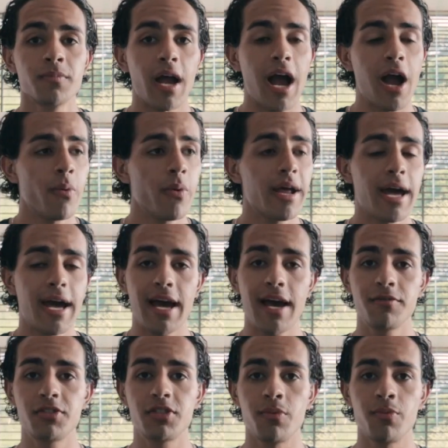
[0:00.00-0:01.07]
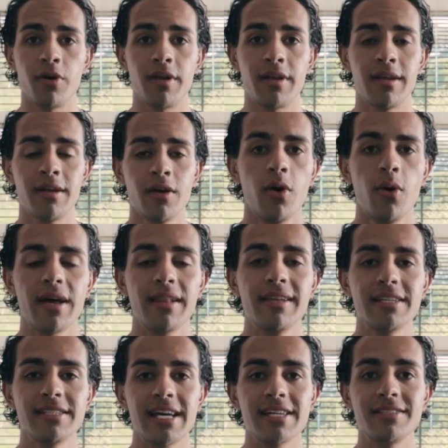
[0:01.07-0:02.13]
I want to have someone who at
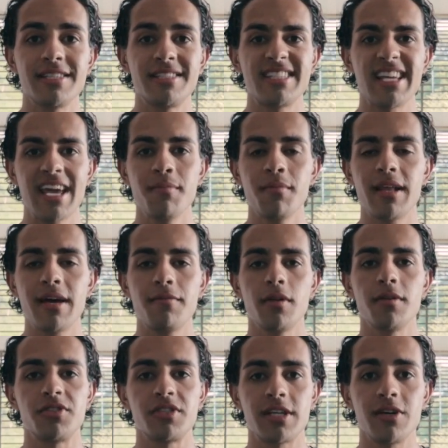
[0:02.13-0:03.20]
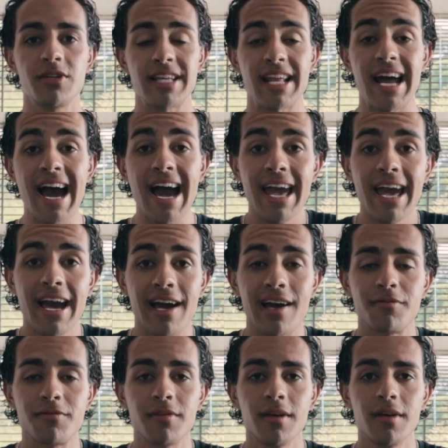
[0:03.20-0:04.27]
least has the same level of skills that I have,